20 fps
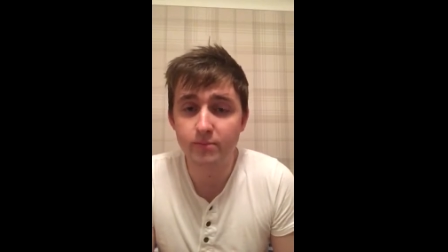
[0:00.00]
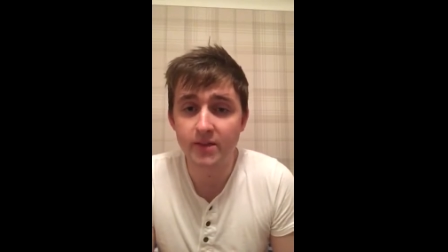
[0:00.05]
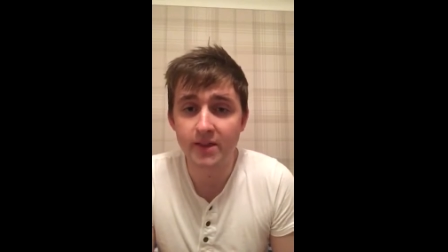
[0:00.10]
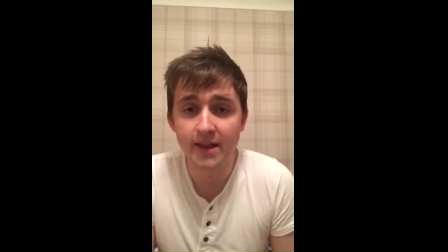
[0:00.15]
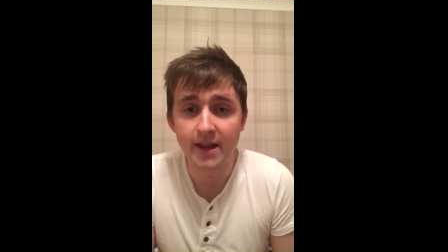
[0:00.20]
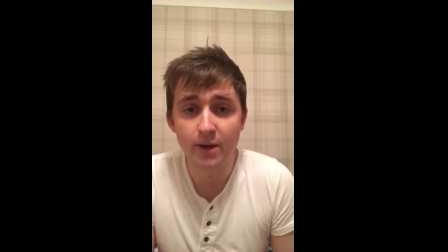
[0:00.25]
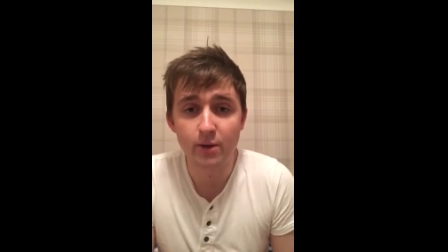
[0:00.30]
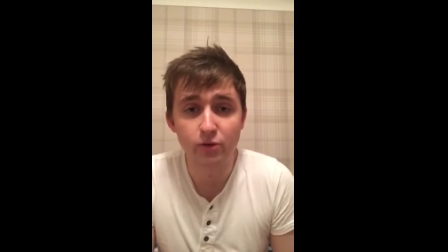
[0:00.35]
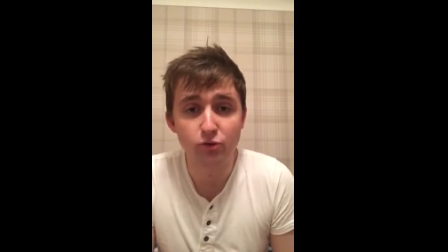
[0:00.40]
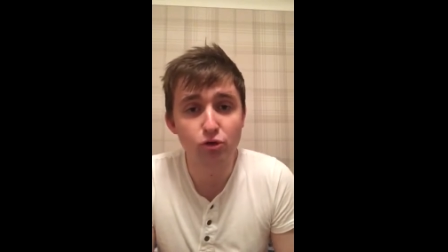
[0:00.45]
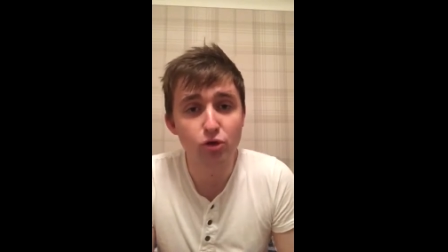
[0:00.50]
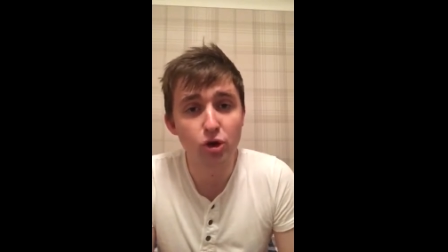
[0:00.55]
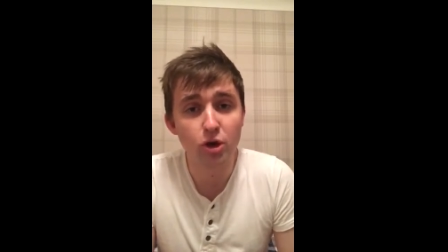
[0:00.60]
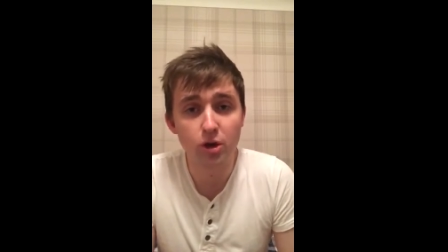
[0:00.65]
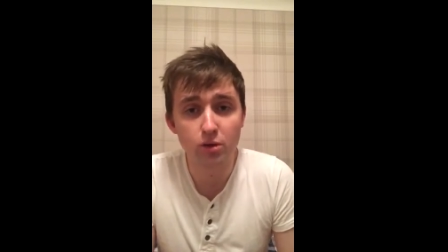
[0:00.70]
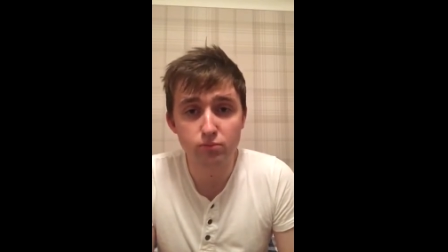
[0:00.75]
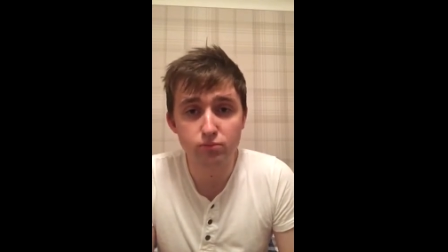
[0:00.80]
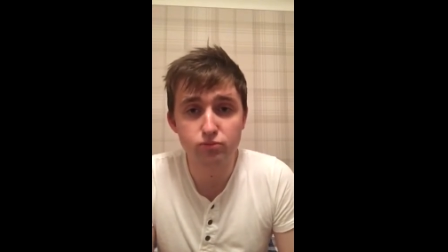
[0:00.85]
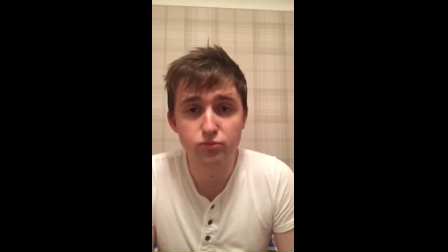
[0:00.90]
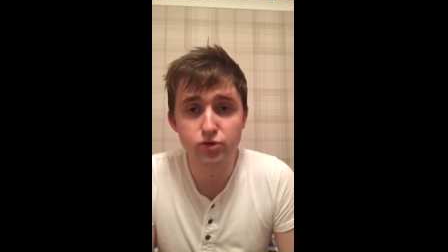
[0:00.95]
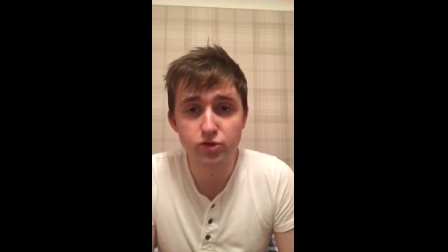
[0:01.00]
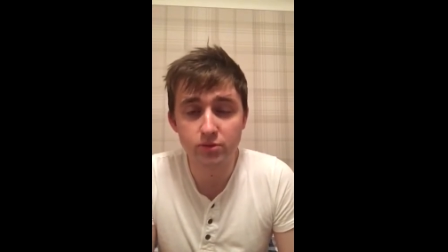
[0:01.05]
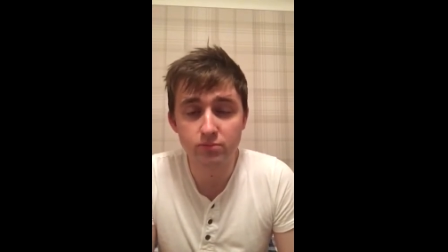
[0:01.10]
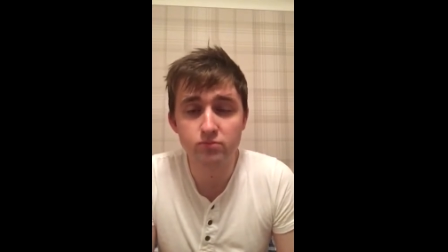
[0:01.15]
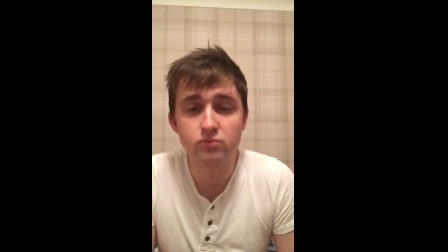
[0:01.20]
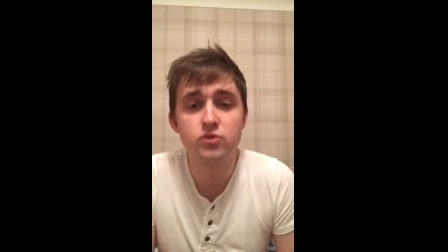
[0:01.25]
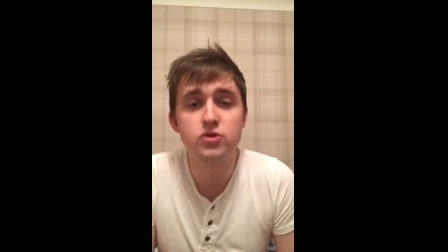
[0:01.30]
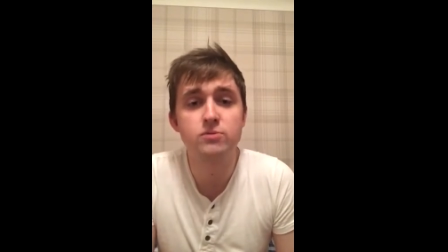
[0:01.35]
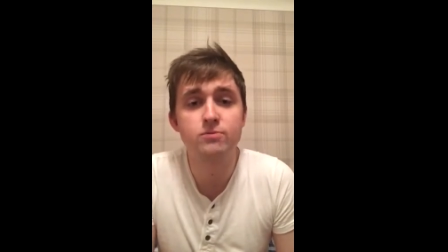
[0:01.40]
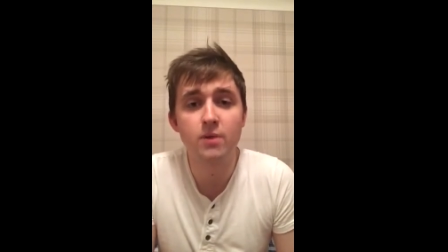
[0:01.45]
Now it's got
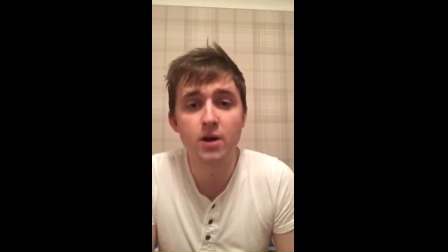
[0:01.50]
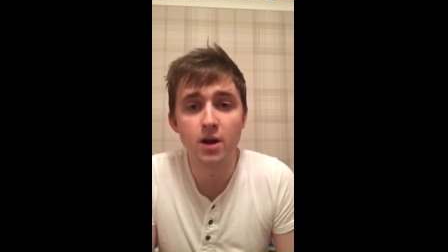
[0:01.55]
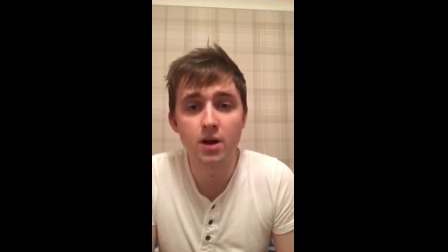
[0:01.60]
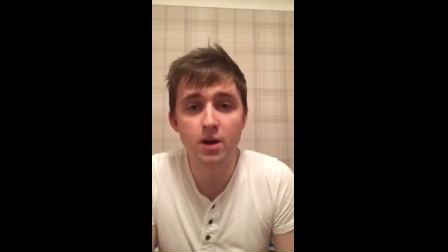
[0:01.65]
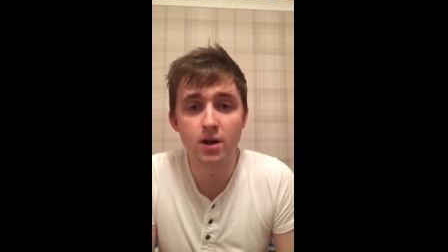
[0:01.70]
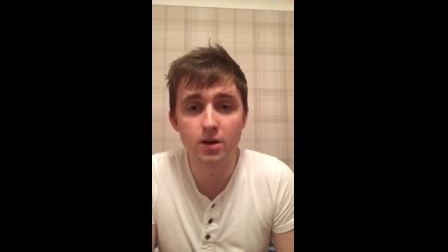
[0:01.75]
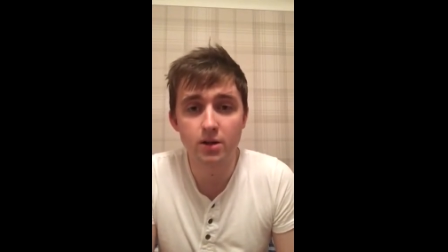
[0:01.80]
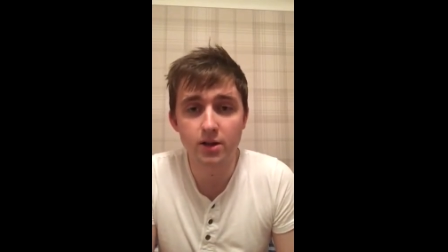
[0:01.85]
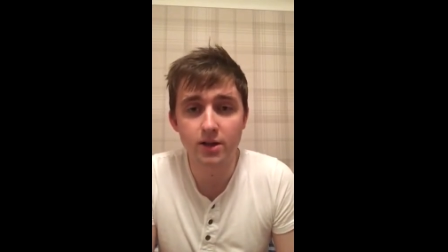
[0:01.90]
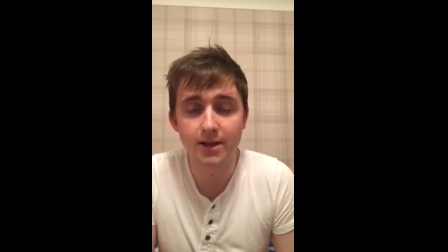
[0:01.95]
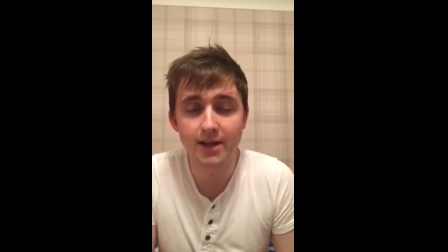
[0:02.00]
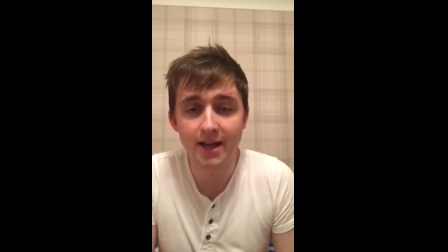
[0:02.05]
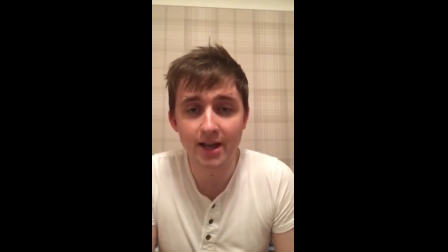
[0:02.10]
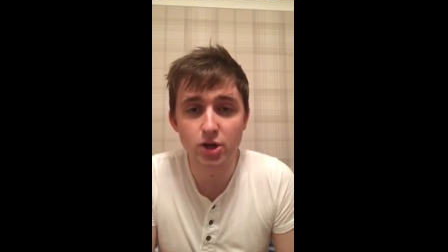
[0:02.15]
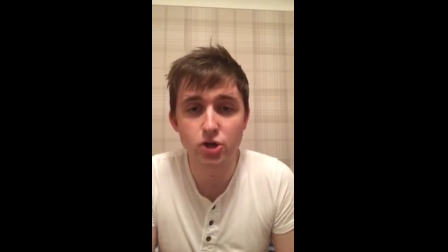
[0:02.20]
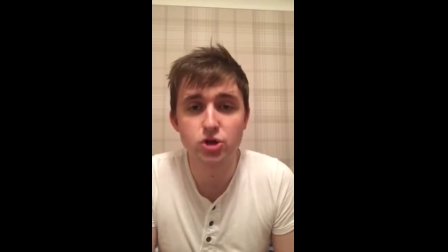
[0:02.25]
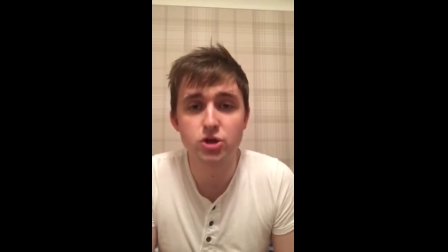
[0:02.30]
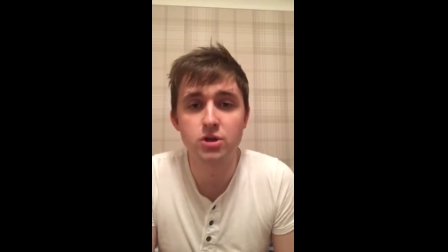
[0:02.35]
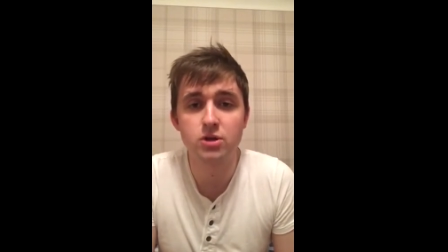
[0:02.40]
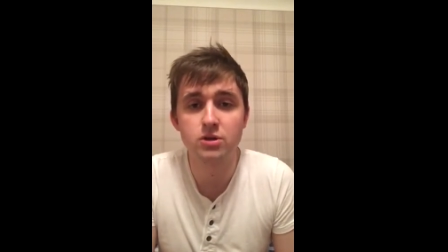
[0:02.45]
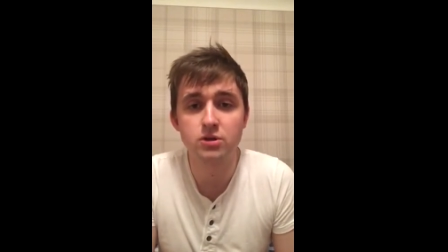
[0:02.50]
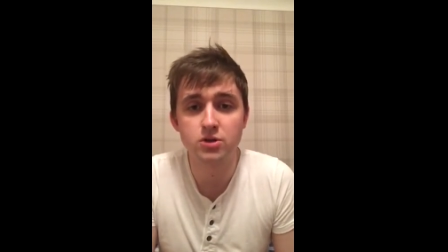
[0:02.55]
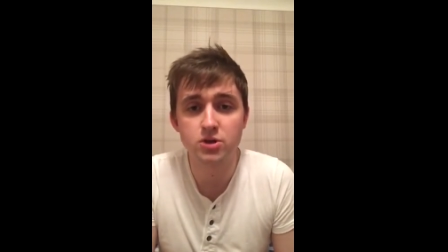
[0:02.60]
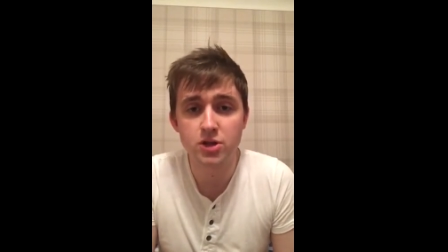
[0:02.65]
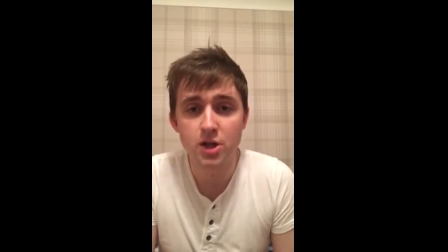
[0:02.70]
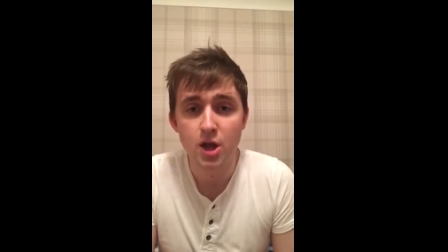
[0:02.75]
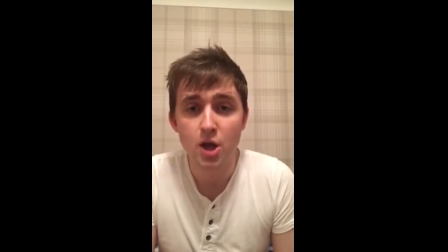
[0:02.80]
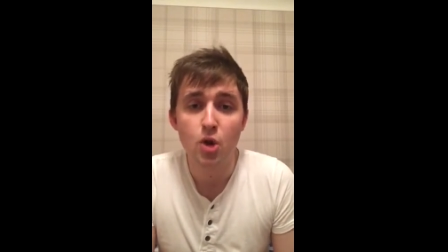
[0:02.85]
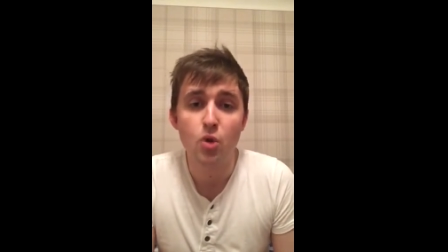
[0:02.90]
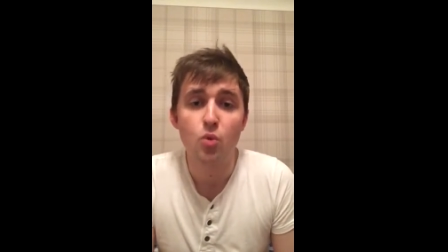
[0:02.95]
some smart connections,